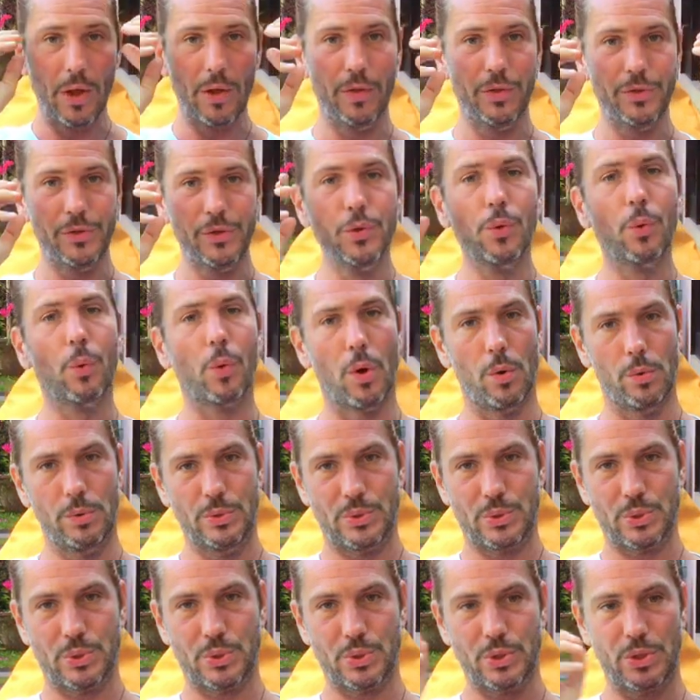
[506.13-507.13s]

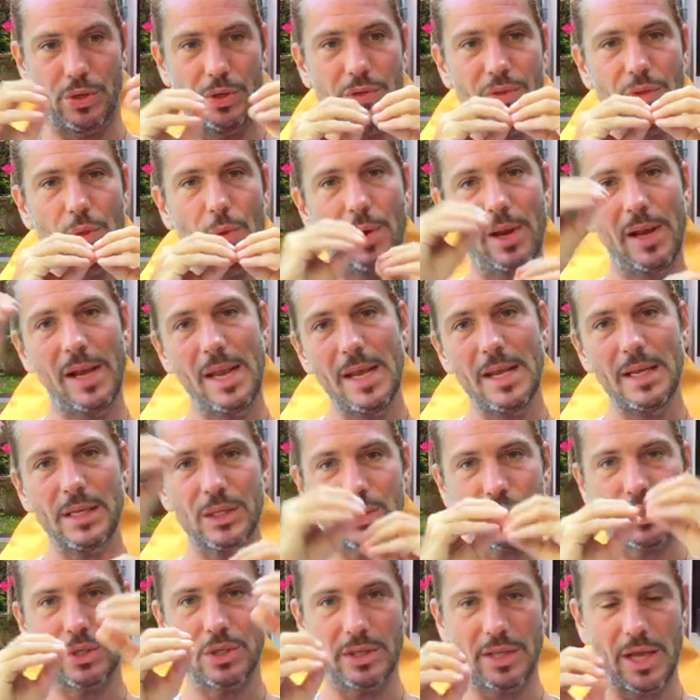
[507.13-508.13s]
neurons, the
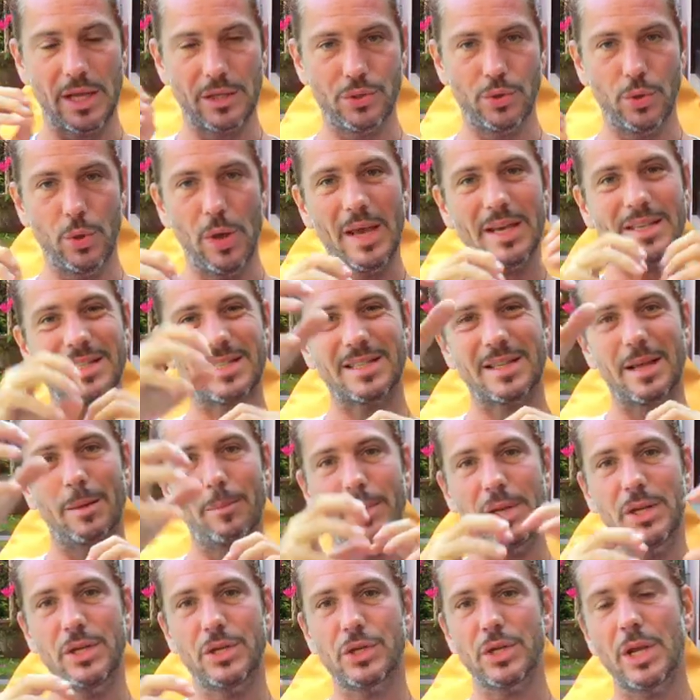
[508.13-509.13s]
links that you
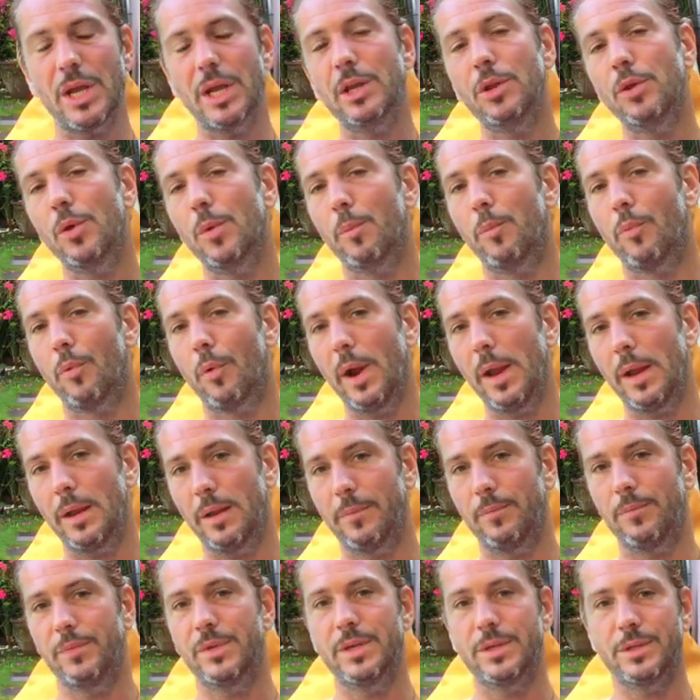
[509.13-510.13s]
establish in your brain.
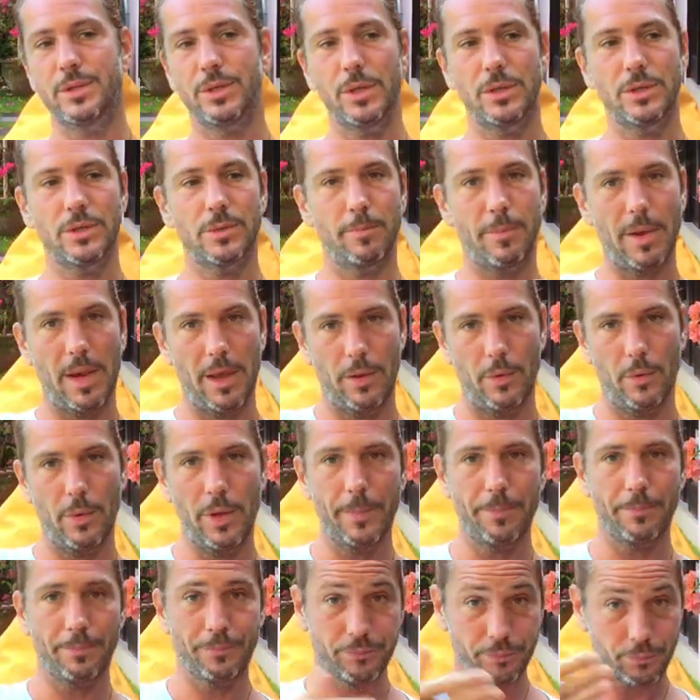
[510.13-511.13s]
This is, by the way,
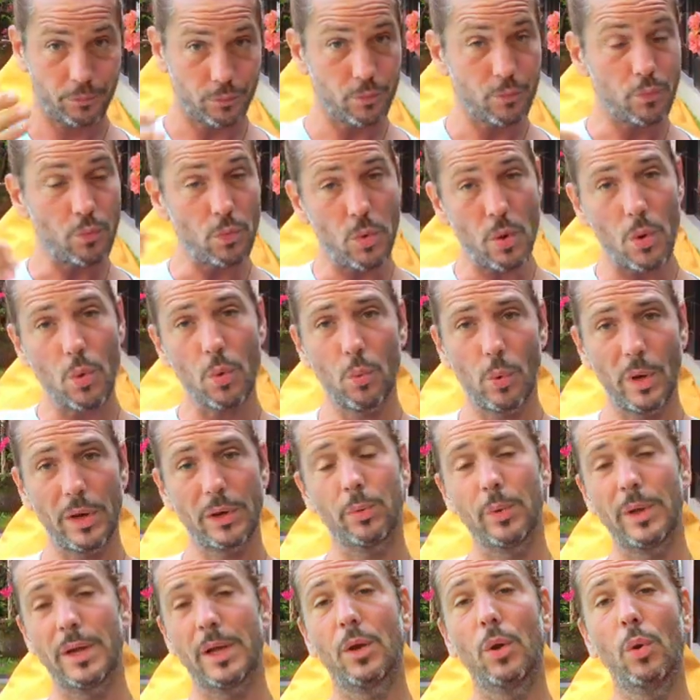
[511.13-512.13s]
what
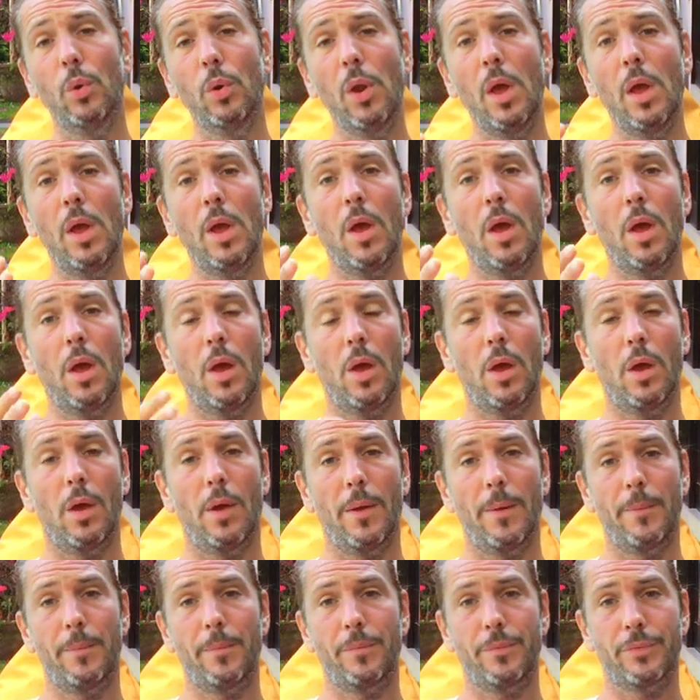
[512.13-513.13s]
we call
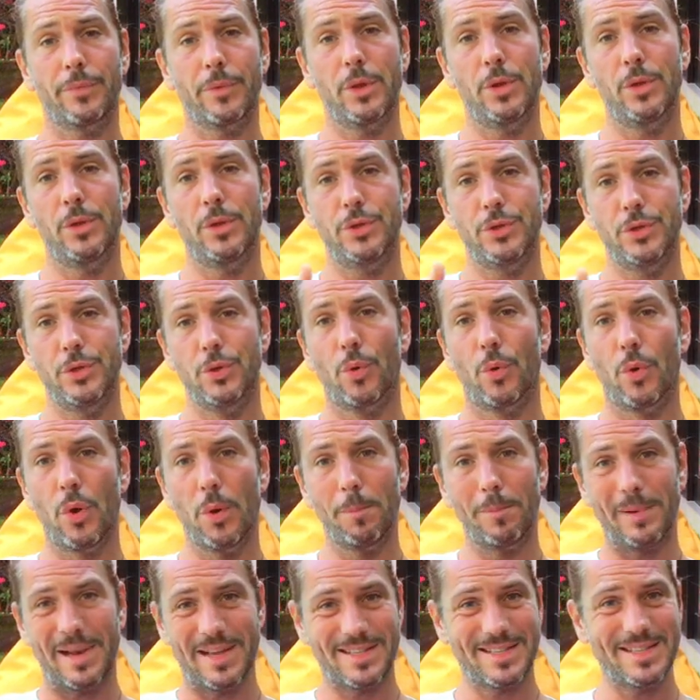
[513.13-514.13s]

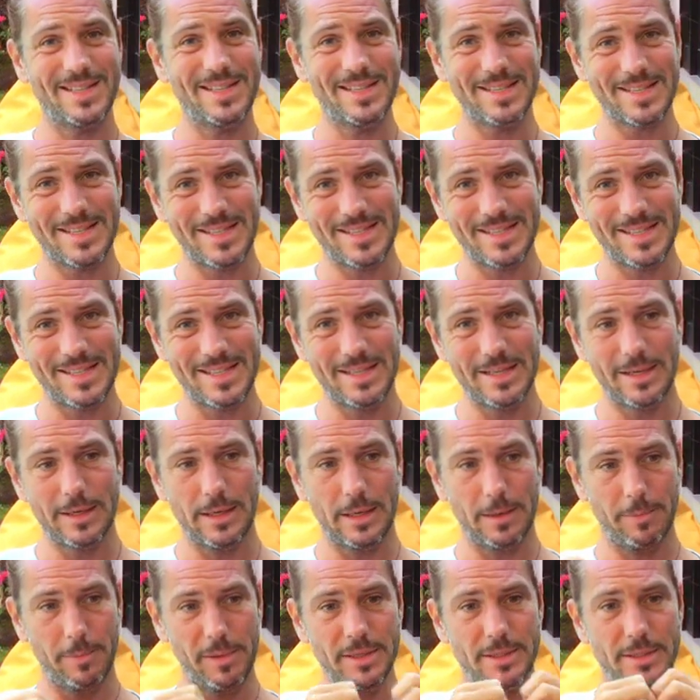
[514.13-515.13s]
neuroplasticity.
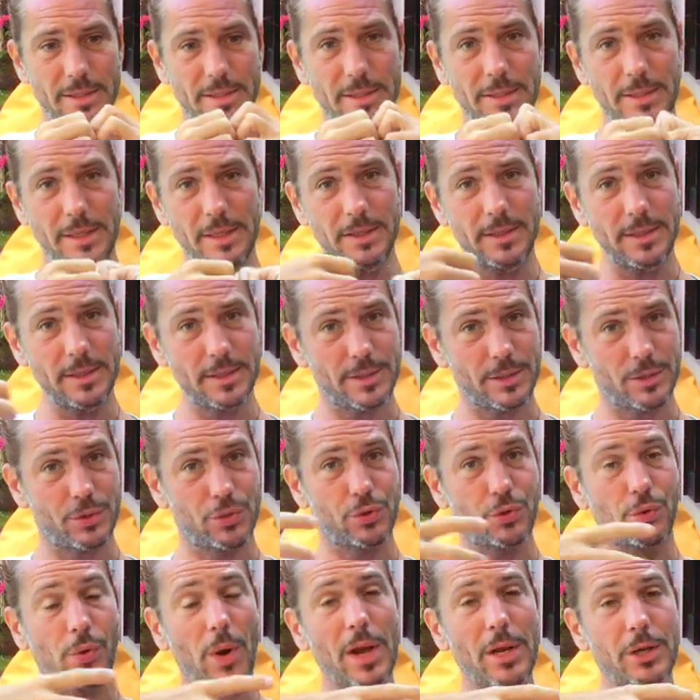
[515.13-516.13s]
It means this is
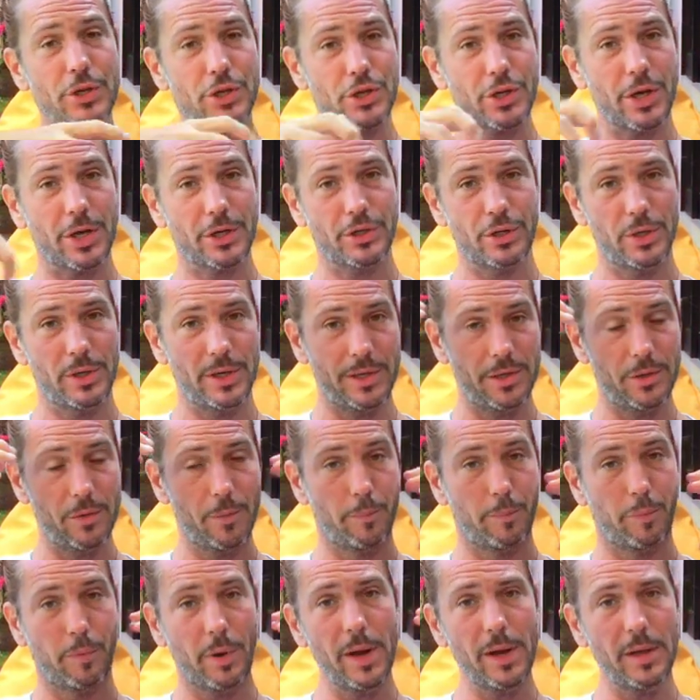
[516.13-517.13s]
stretch, actually. Your
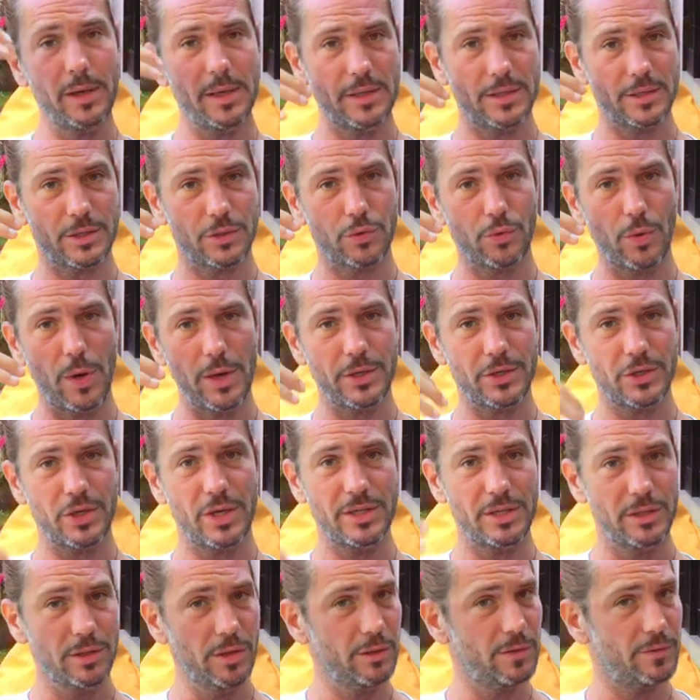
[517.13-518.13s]
brain is stretched,
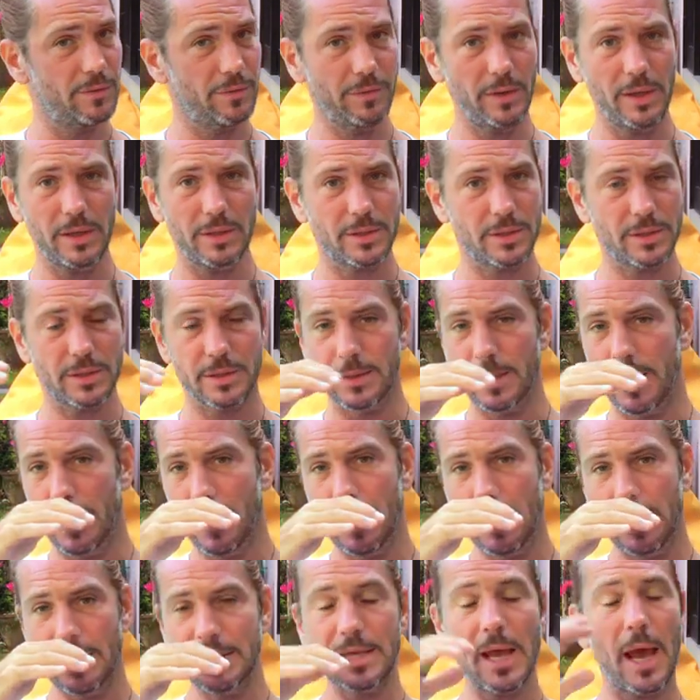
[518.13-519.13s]
it's not fixed,
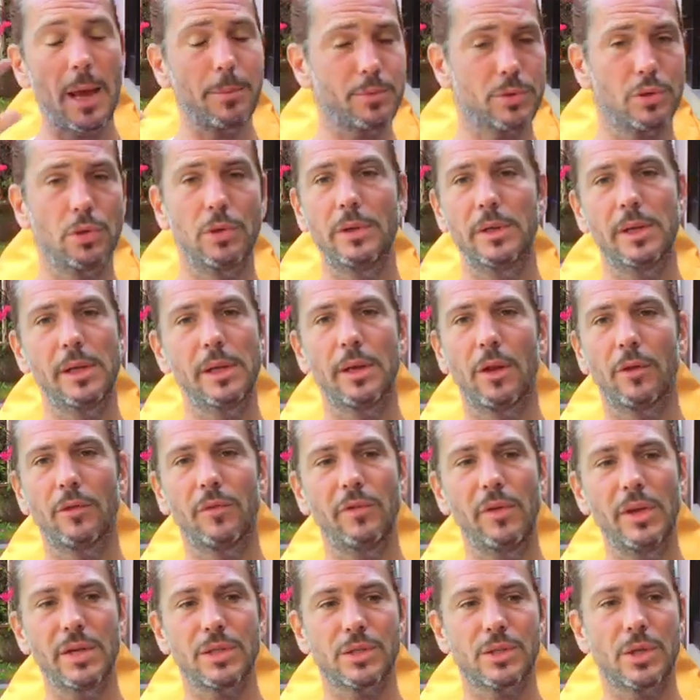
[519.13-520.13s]
it's absolutely not
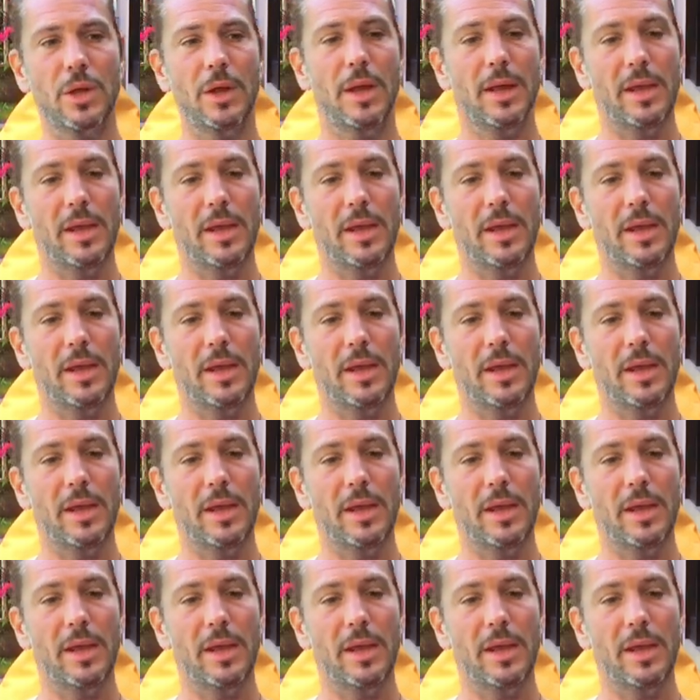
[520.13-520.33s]
fixed.